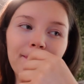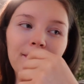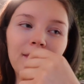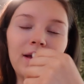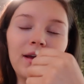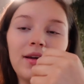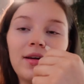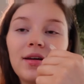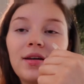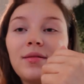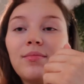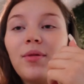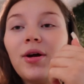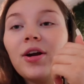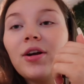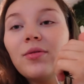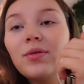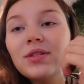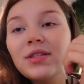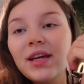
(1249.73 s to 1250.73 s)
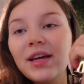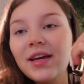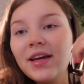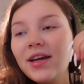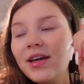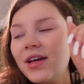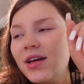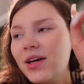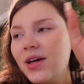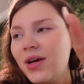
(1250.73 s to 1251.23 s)
Like Marco was like,
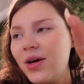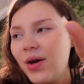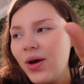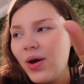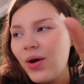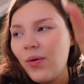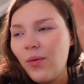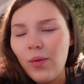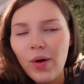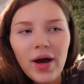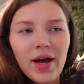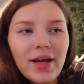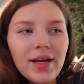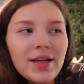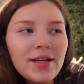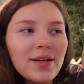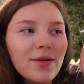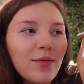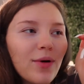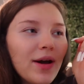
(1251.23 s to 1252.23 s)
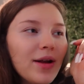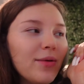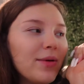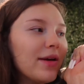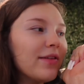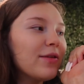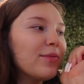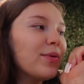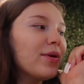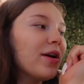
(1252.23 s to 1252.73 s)
why why do we
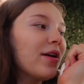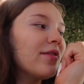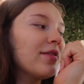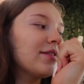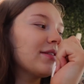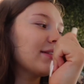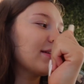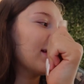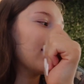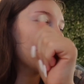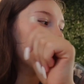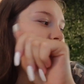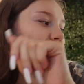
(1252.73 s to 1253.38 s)
have to put all this together